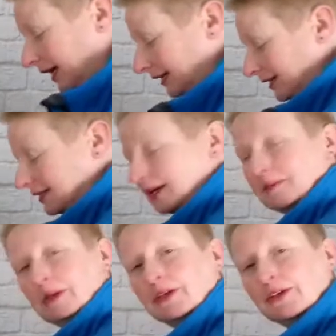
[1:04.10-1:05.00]

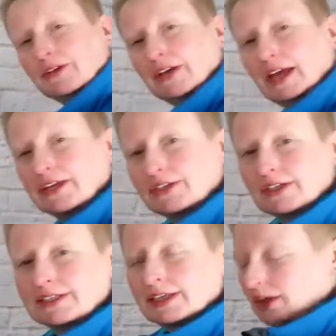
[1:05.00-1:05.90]
and balloon
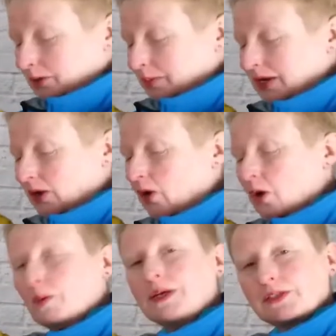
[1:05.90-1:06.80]
creations, we
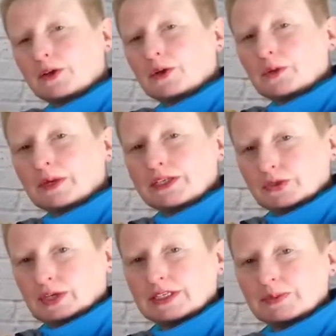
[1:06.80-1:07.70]
always,
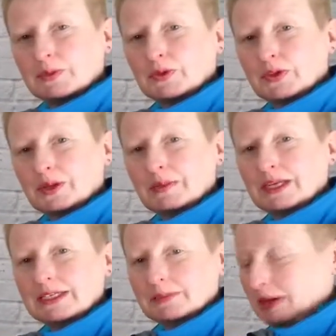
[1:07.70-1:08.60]
always transport them
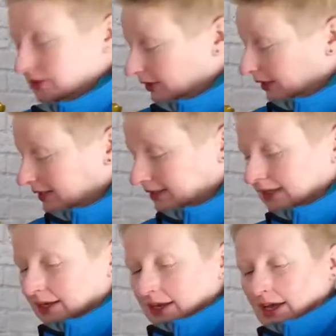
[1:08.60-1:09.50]
in a
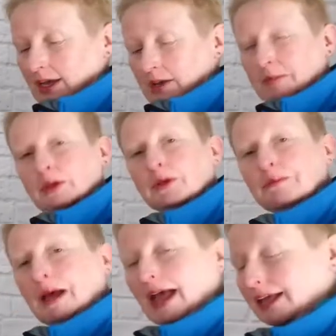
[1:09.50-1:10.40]
specialist
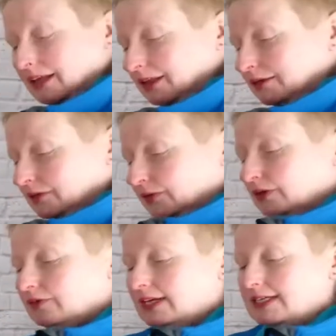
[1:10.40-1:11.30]
balloon bag. And there are a few